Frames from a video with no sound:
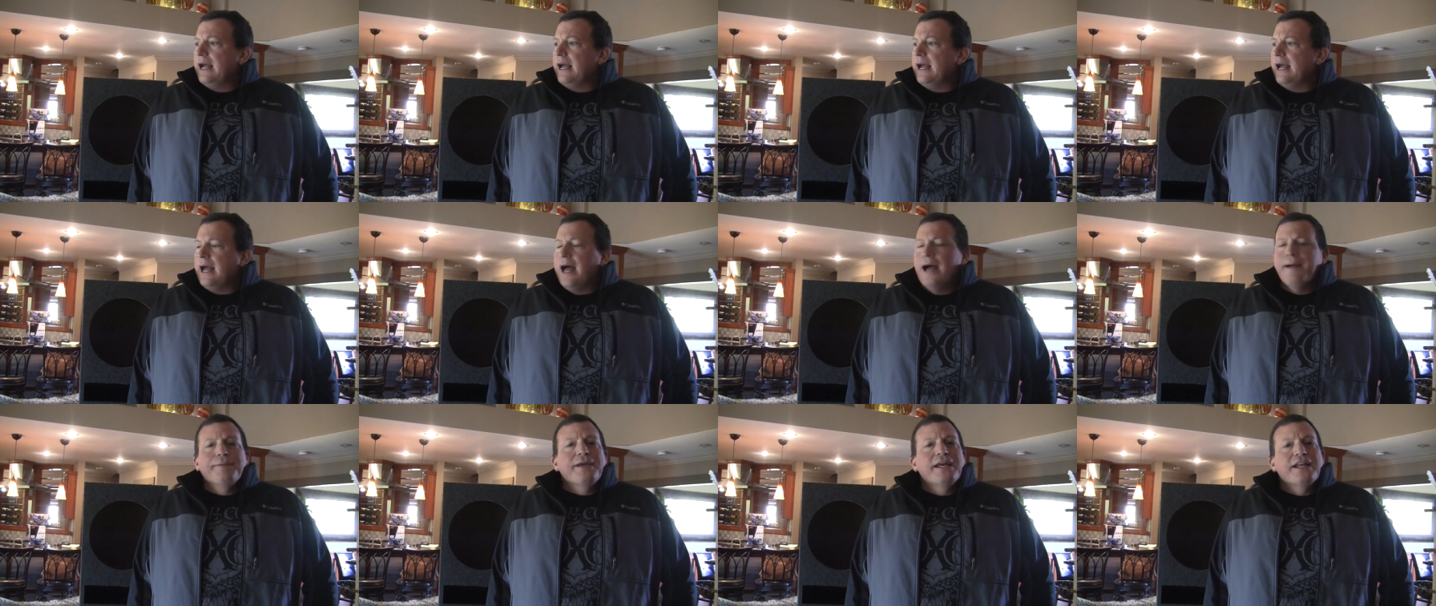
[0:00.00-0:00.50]

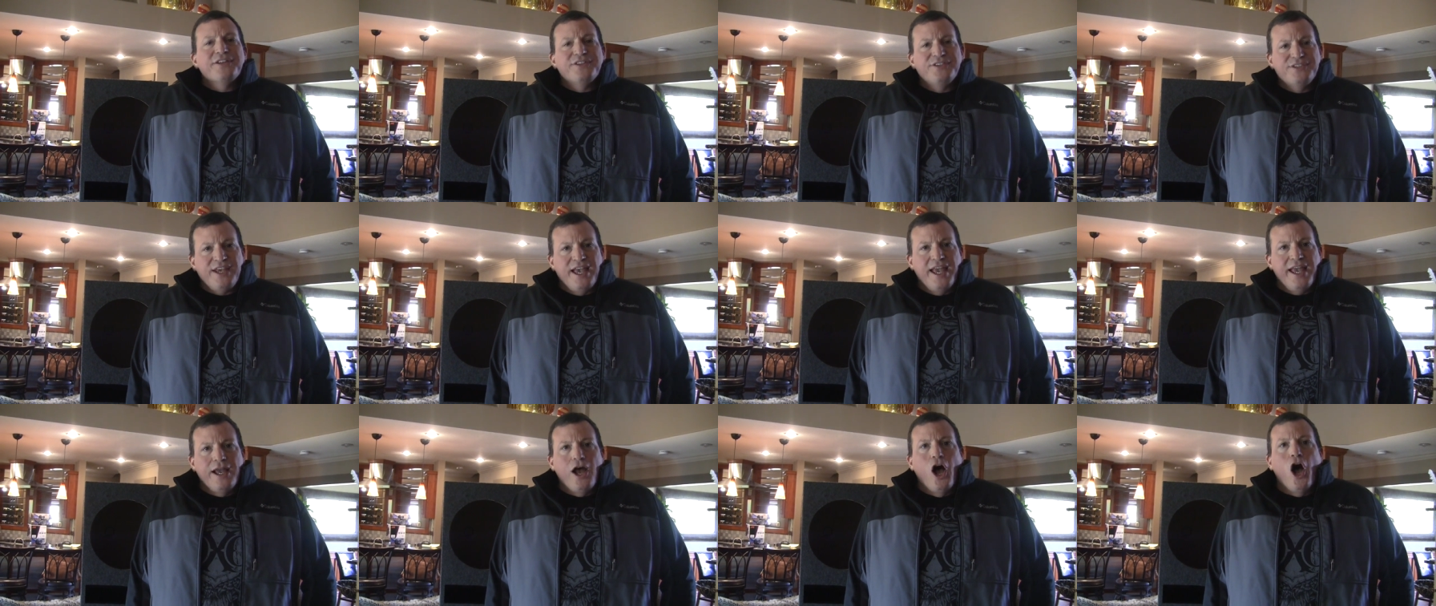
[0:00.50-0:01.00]
I'm going to
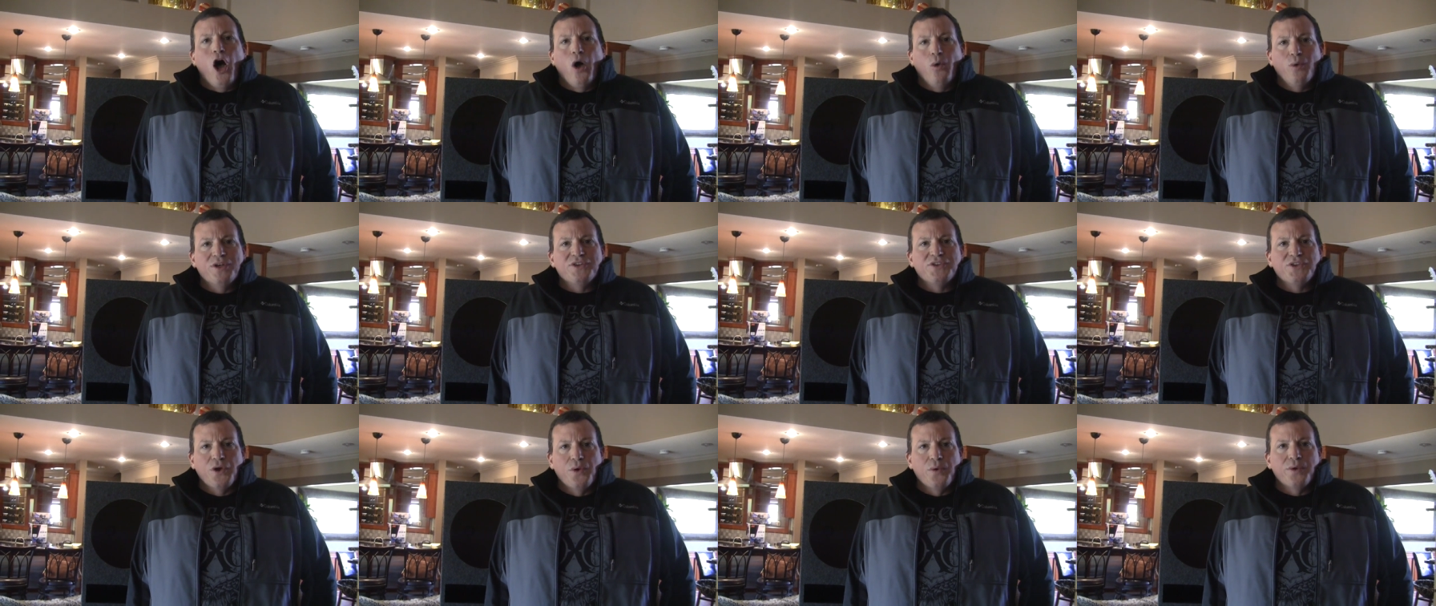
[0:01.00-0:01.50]
say
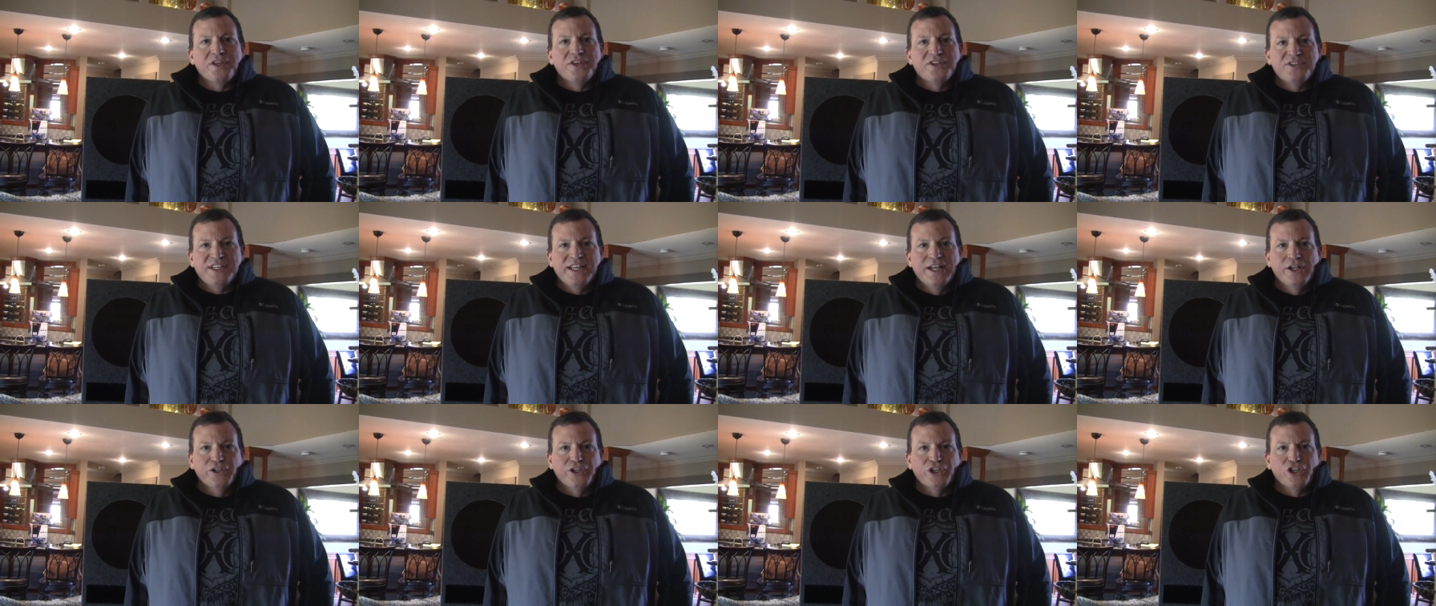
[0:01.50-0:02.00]
always go with a
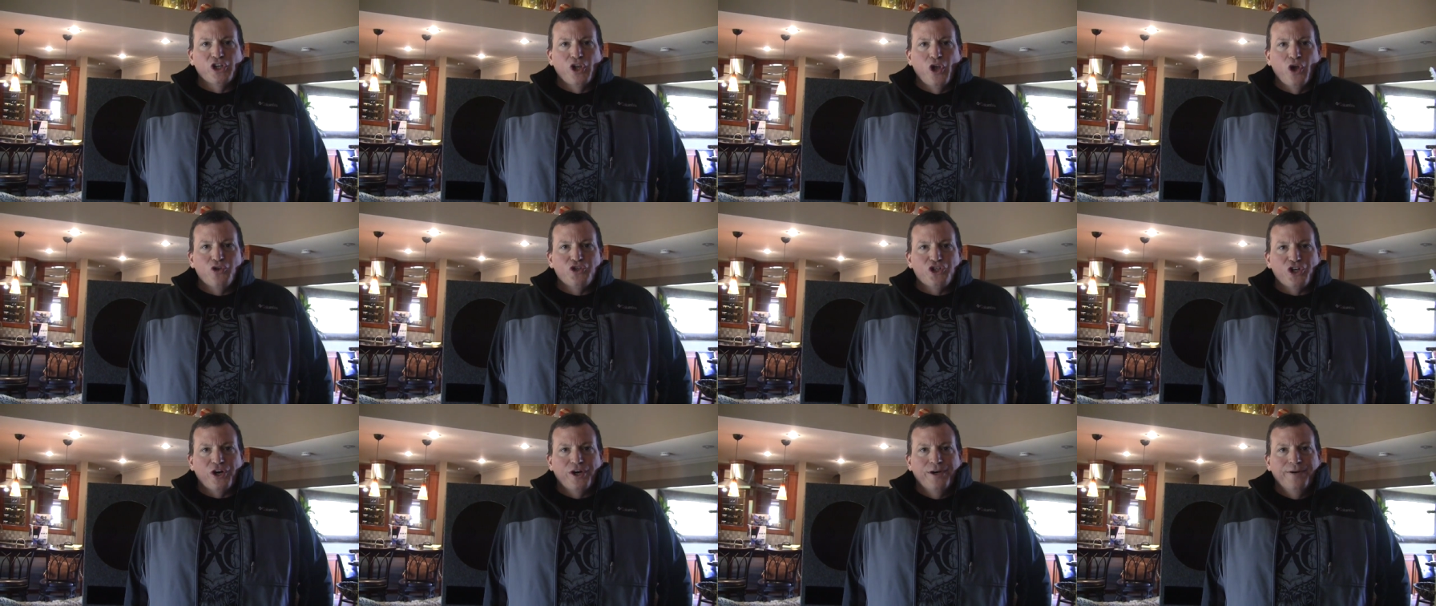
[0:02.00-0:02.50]
sealed
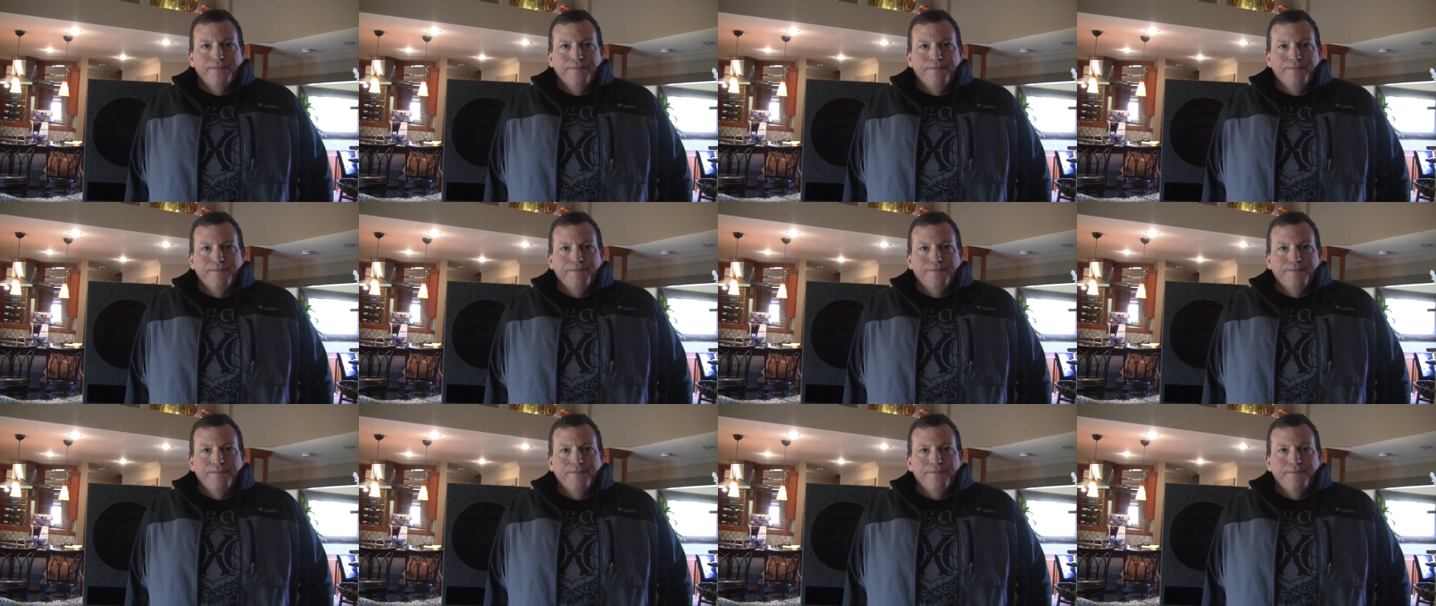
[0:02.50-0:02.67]
enclosure.